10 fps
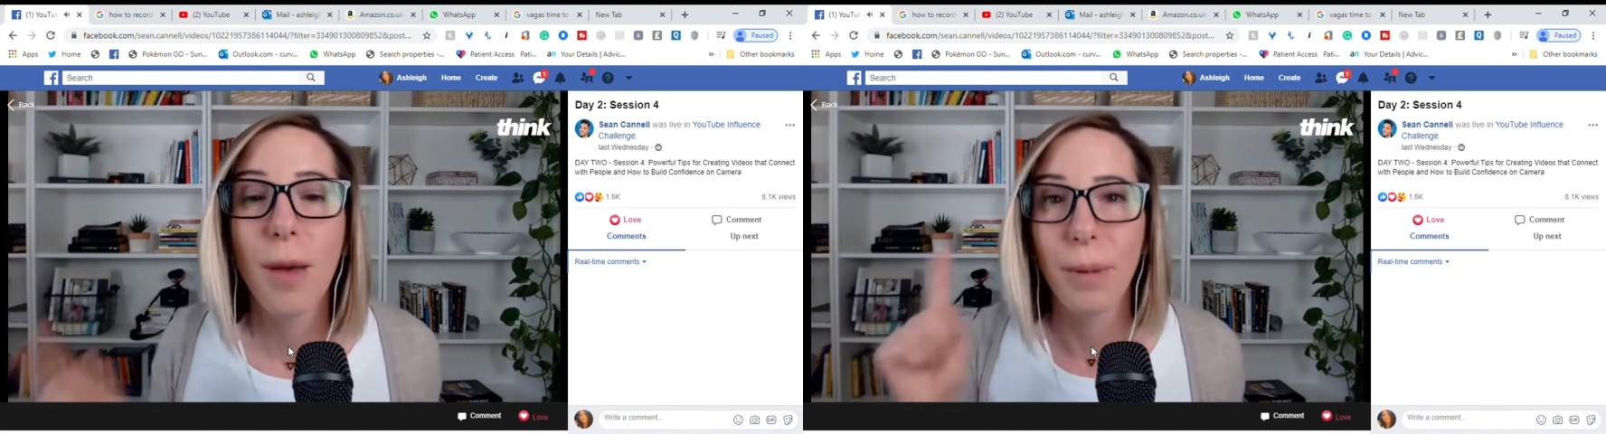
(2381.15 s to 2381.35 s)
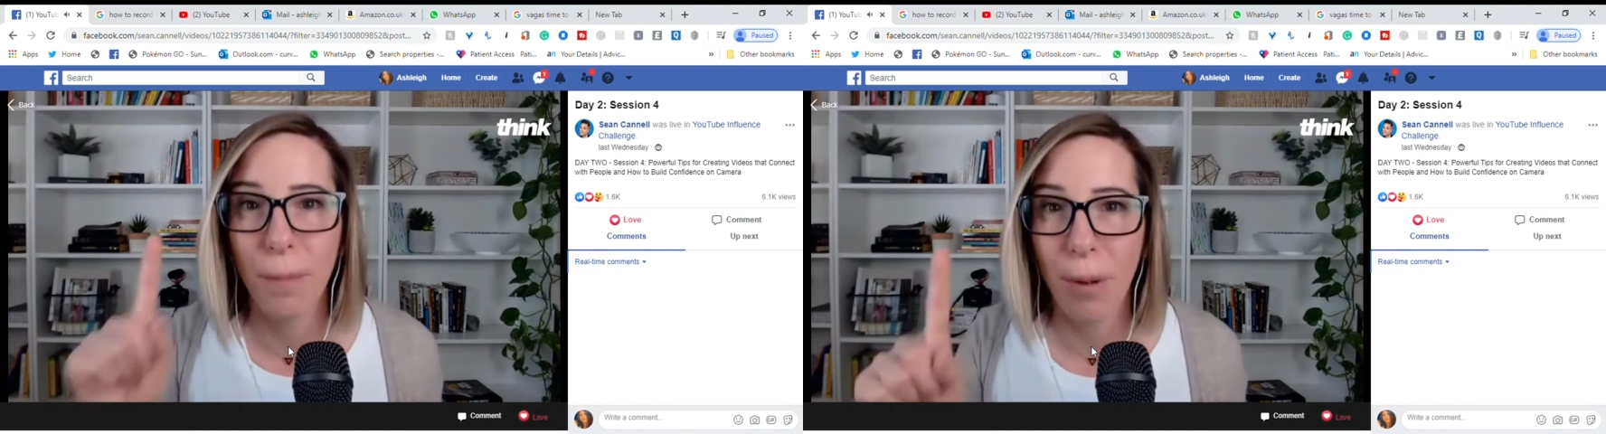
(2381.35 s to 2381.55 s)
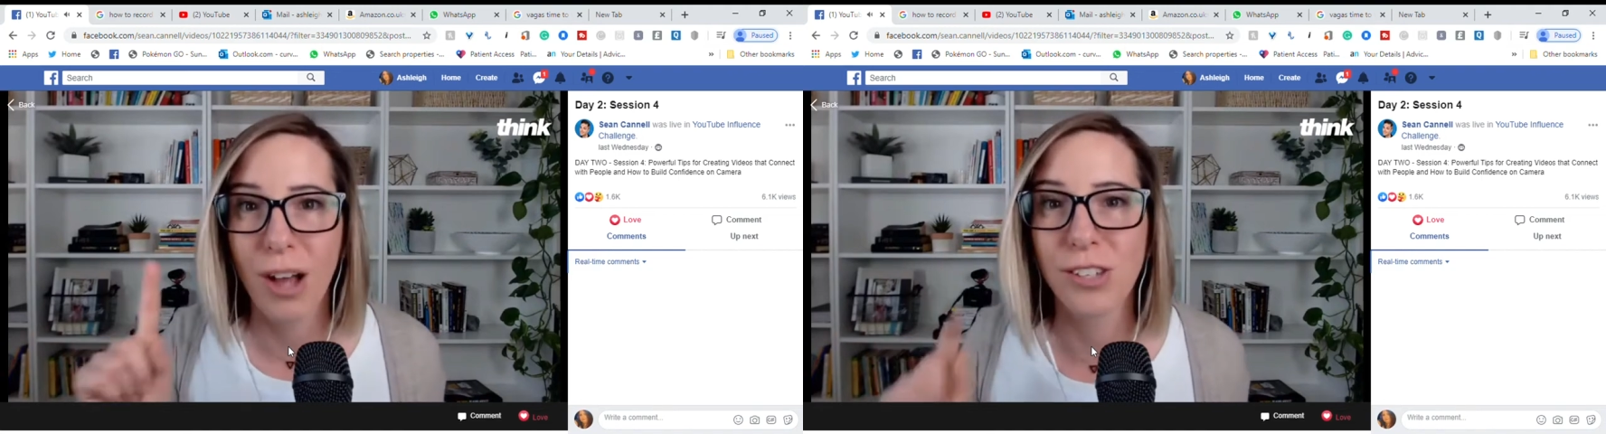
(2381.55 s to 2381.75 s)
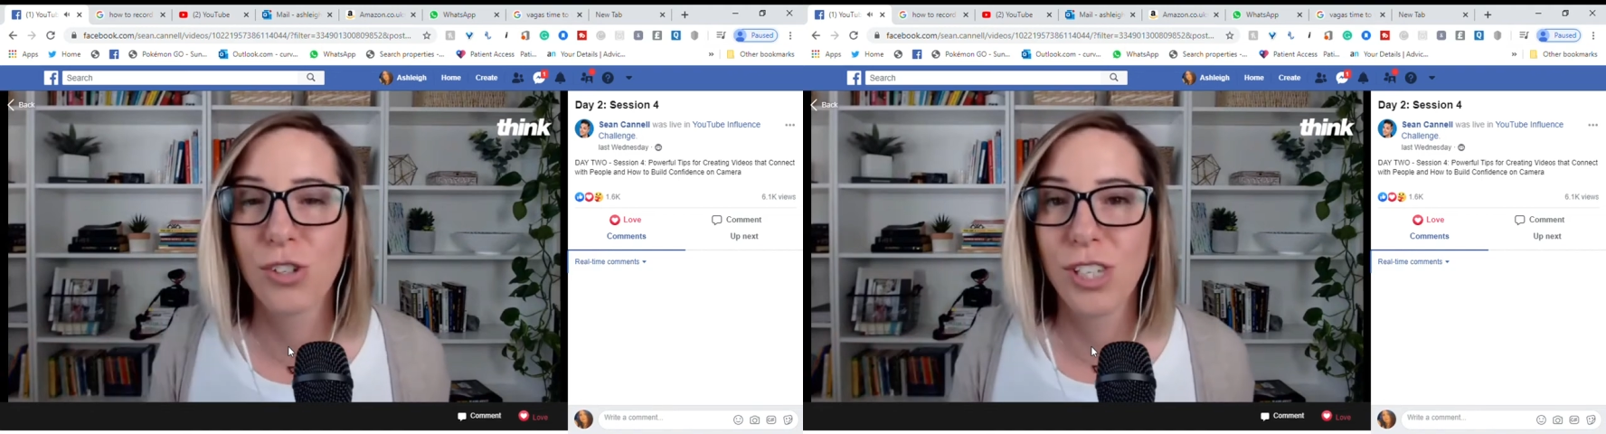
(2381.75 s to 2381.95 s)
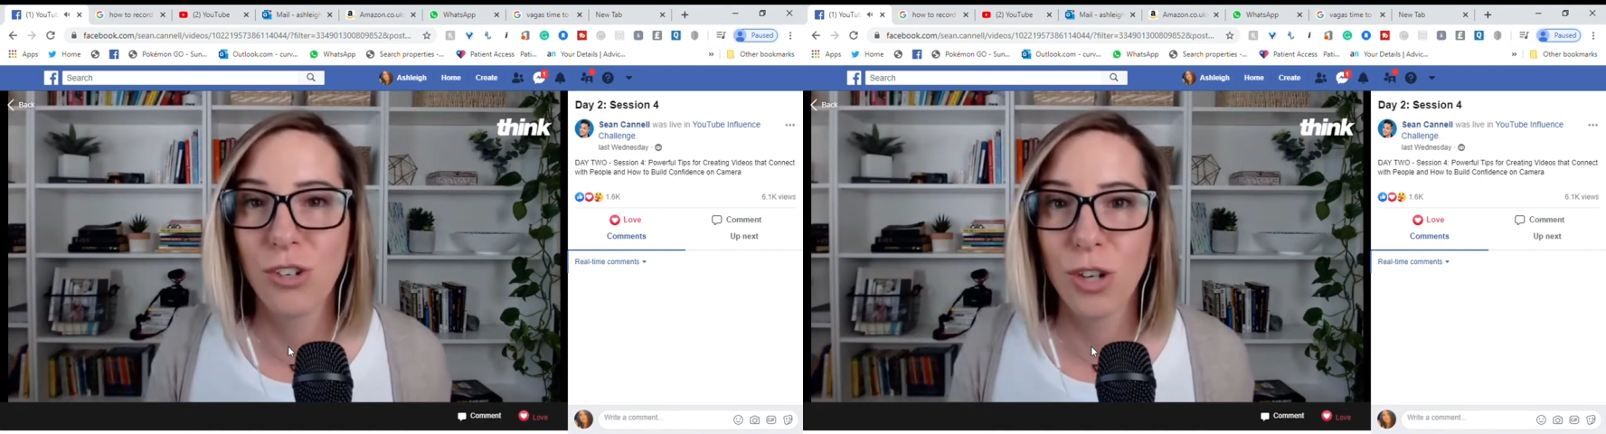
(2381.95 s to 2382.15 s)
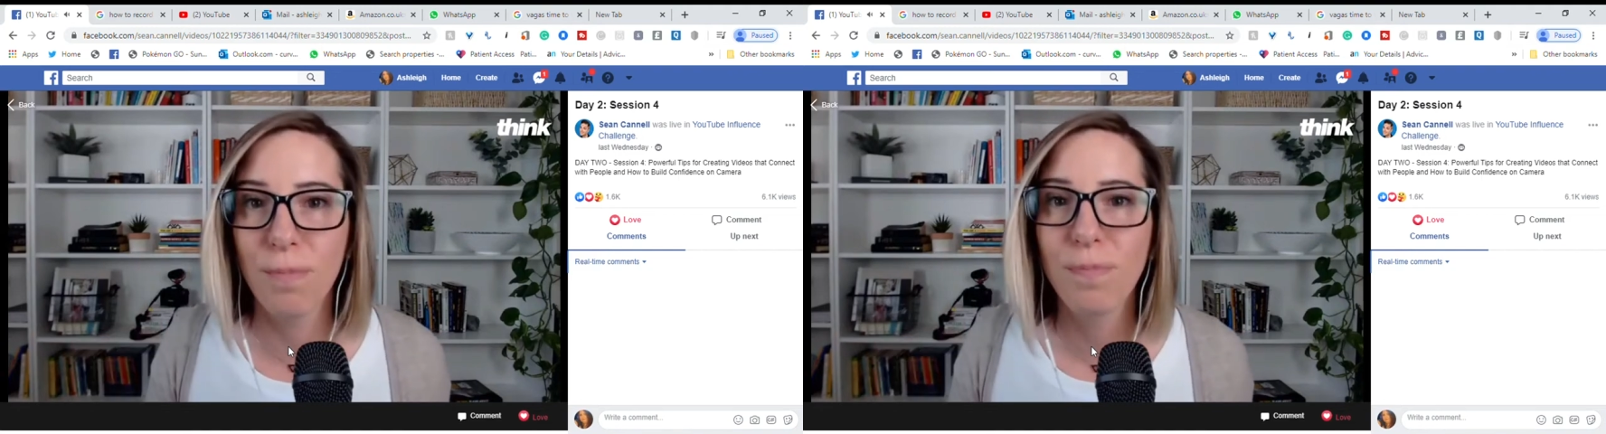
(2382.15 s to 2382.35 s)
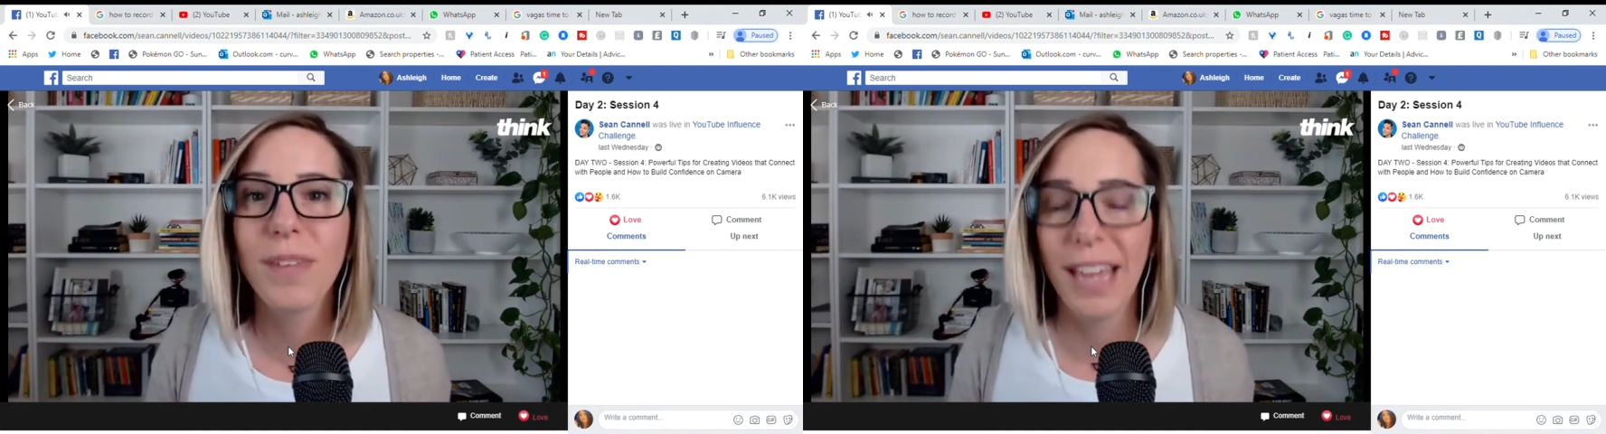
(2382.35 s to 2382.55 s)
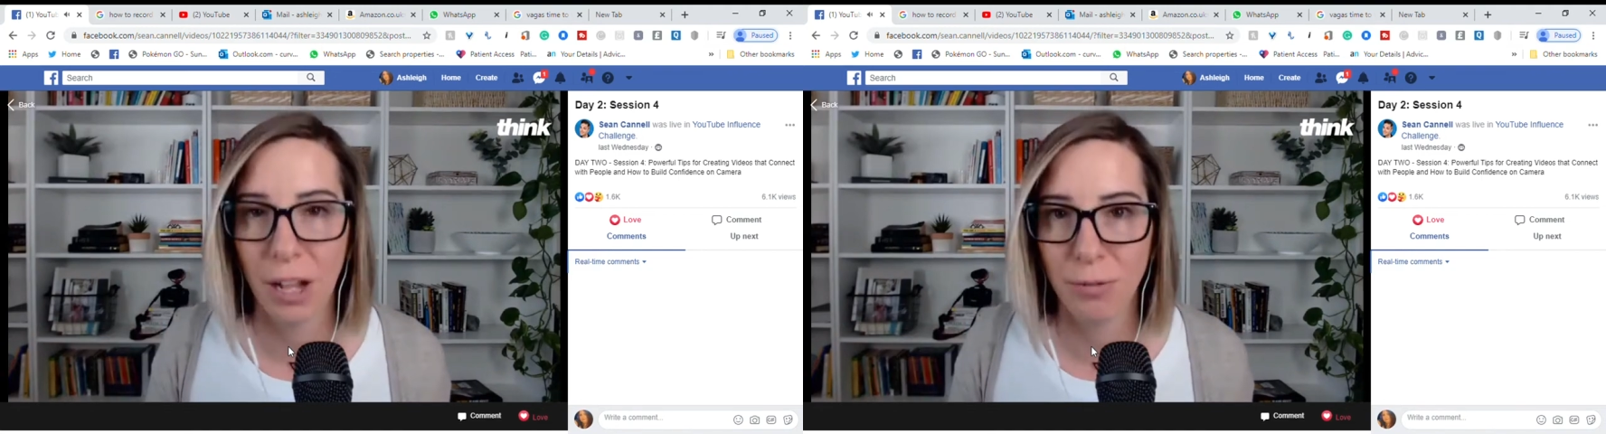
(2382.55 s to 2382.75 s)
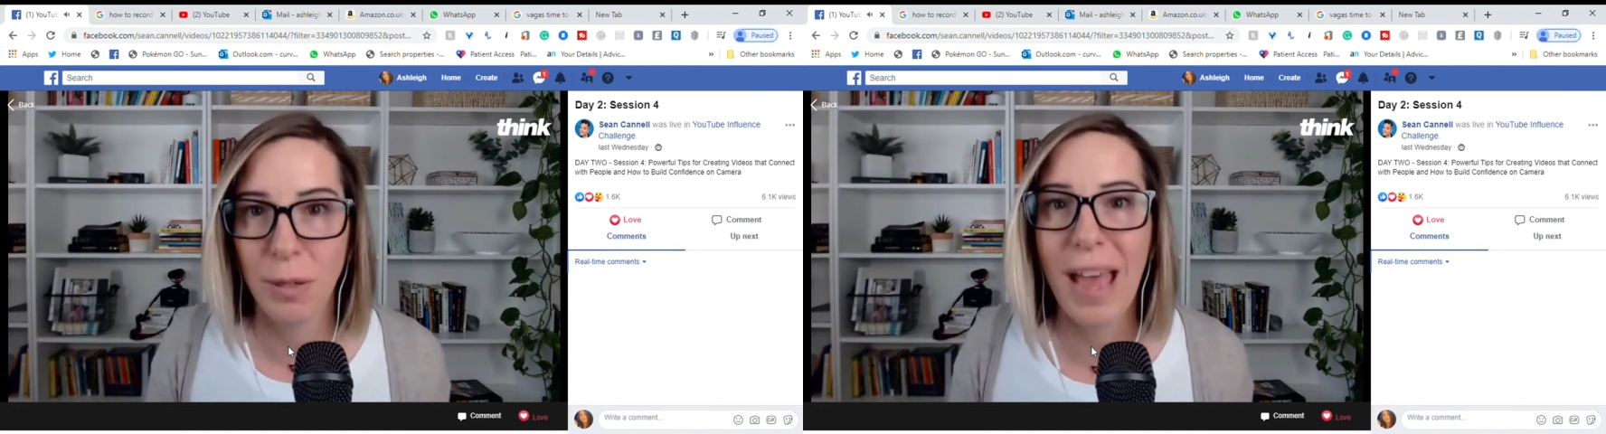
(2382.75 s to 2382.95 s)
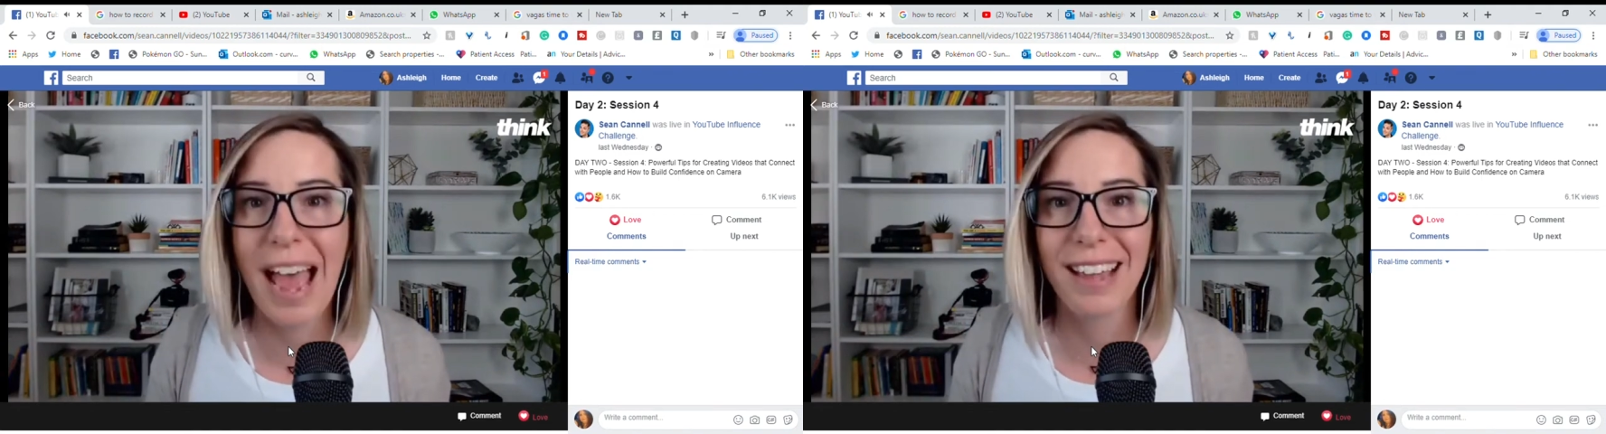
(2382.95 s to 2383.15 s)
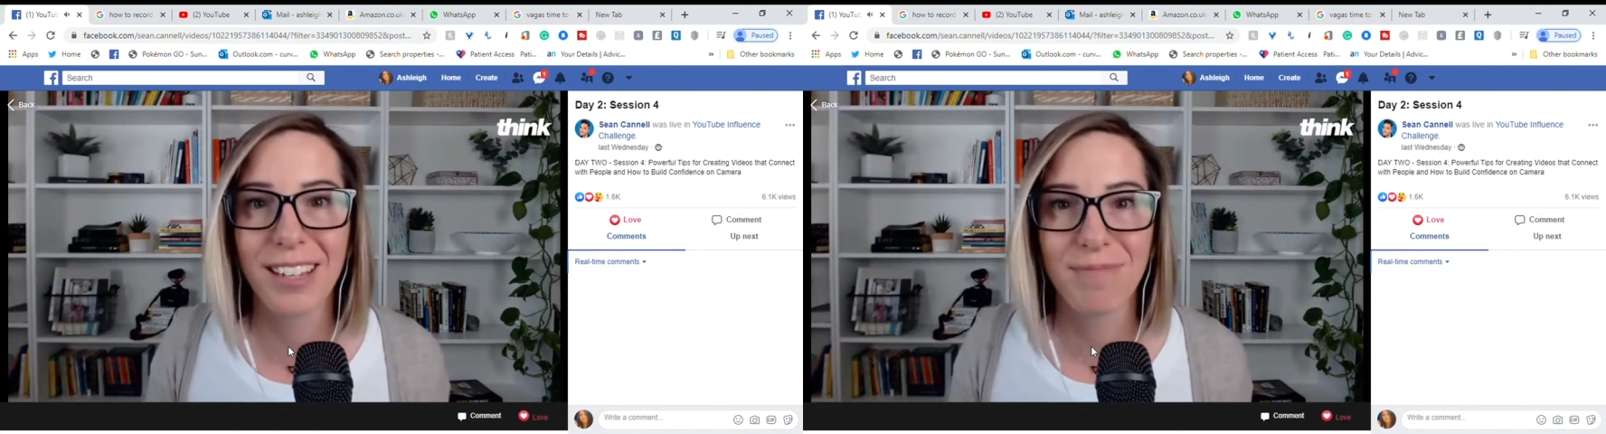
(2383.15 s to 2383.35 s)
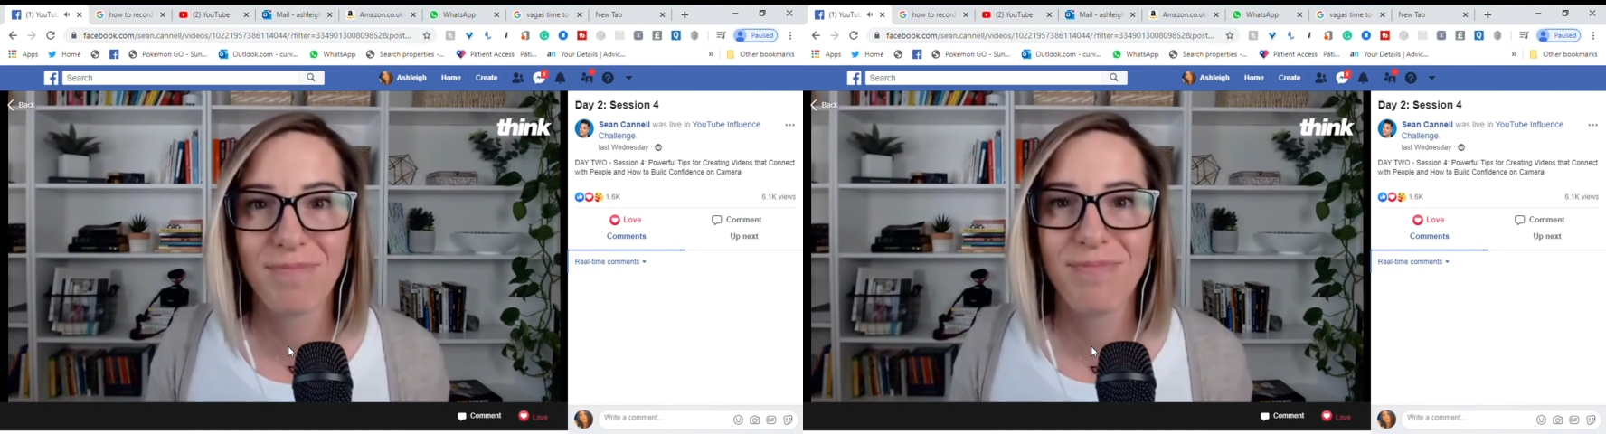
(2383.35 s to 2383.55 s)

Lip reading: But imposter syndrome, it held me back.